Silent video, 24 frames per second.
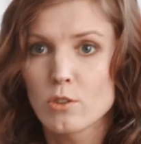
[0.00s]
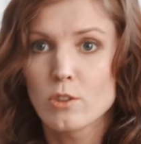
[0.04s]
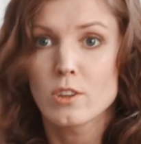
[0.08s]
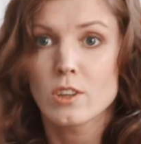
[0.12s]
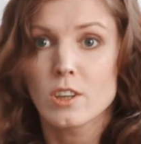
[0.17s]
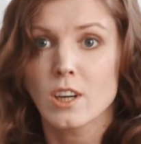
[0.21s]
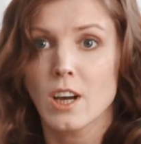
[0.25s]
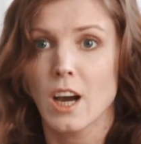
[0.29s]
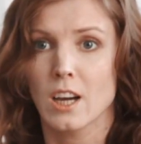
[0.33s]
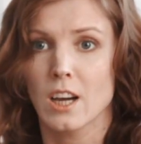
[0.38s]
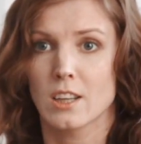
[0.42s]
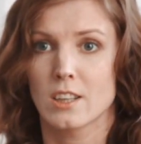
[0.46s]

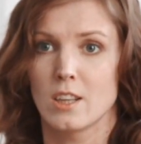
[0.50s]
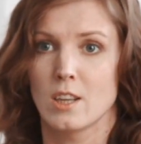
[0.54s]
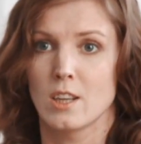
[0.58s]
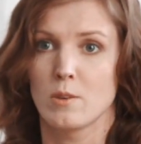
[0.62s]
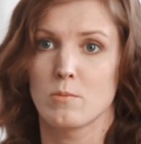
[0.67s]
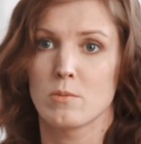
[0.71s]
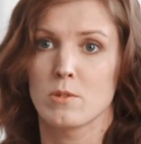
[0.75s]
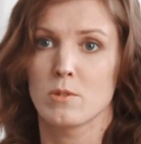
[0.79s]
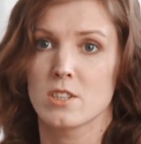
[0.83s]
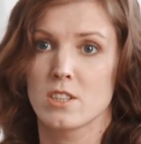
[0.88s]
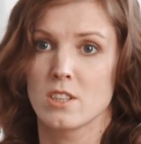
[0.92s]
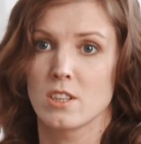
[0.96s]
Most likely
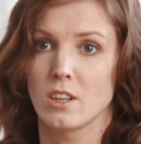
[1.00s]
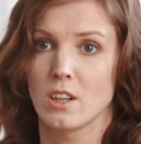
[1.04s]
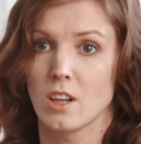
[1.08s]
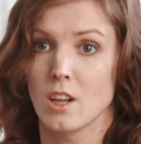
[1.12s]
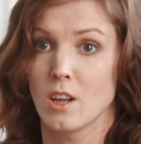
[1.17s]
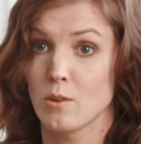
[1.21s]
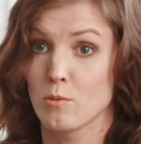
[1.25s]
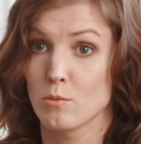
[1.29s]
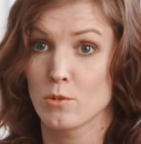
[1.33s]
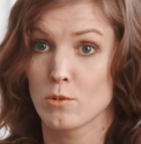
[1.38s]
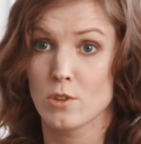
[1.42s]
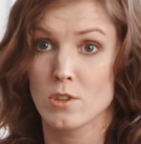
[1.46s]
you were
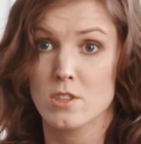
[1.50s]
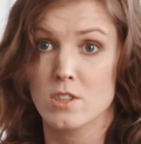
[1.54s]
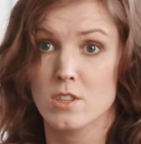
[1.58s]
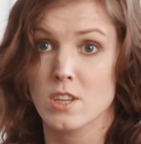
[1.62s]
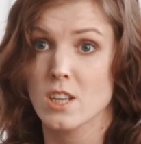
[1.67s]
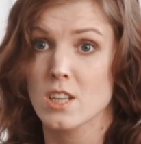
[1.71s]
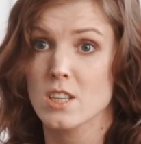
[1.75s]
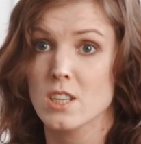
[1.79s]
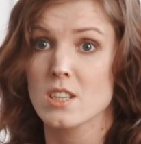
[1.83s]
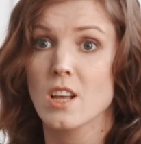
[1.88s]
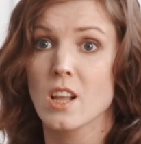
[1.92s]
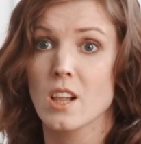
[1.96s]

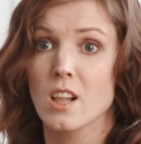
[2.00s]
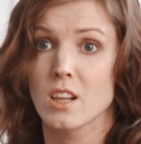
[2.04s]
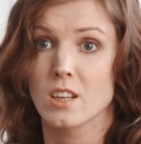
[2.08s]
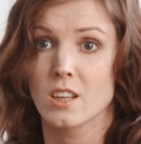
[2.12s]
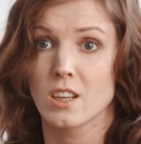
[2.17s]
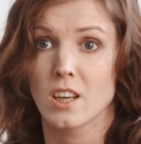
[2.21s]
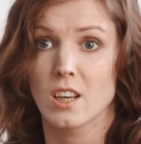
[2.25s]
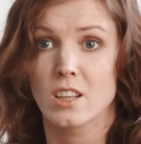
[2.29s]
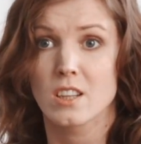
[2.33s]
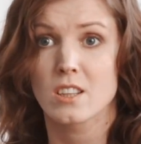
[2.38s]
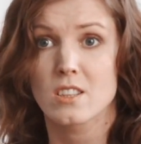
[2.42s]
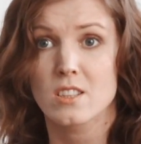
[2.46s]
impatient
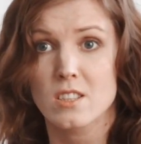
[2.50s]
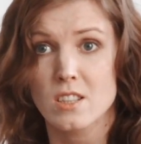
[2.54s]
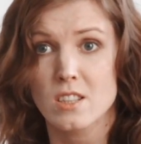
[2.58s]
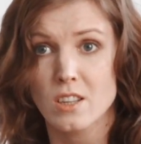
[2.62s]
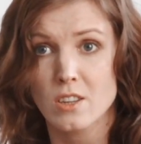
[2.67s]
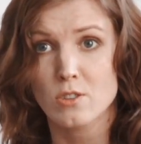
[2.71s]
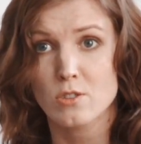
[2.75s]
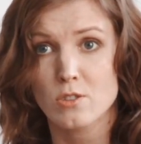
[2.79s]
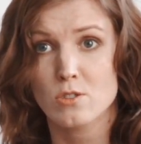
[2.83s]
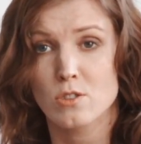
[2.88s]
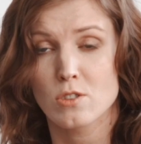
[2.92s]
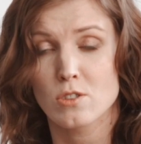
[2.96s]
or
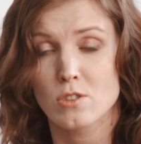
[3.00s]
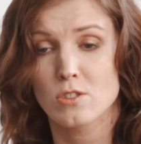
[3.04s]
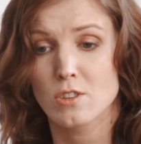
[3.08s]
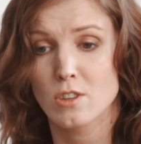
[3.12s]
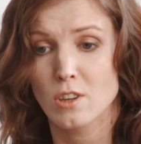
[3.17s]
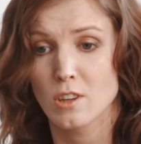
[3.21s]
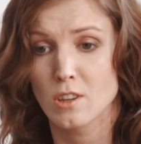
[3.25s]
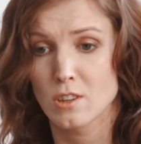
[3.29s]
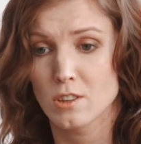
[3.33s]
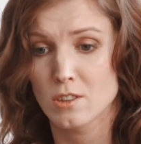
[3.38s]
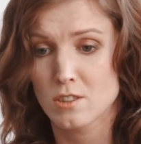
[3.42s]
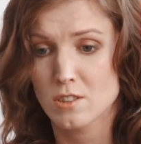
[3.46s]

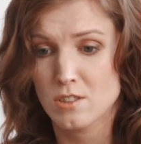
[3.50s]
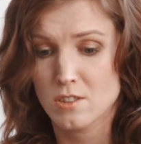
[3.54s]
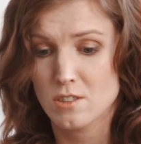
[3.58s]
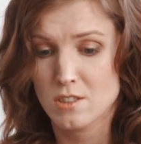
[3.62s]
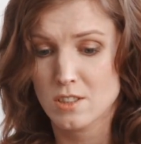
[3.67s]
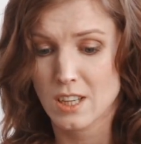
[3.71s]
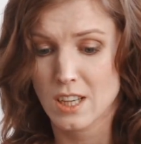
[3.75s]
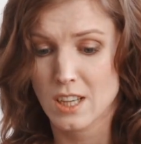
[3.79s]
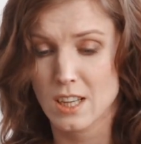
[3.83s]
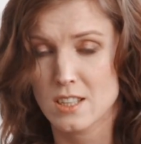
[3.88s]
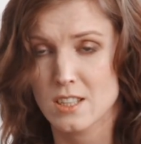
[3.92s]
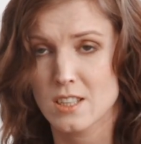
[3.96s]
emotionally
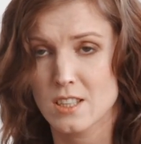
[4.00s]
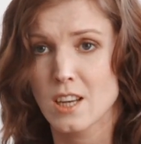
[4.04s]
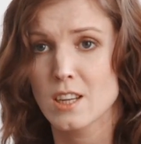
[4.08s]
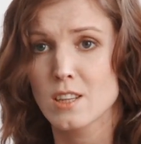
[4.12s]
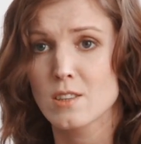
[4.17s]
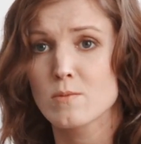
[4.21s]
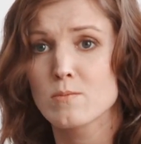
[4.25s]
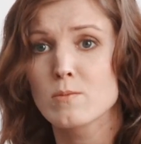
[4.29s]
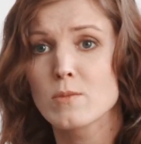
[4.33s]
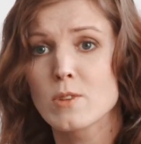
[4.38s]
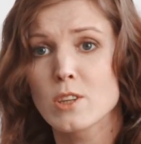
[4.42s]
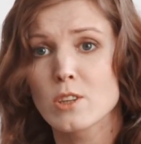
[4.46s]
unstable at
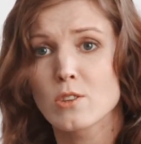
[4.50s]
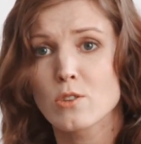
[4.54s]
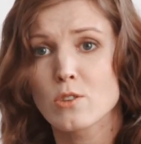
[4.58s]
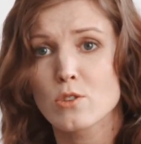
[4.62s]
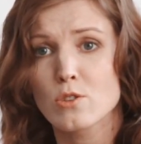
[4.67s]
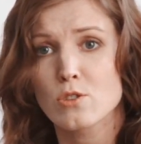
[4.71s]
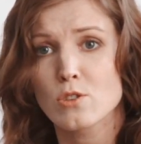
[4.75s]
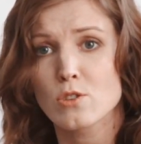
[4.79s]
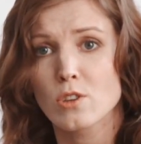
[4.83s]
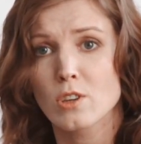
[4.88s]
that time.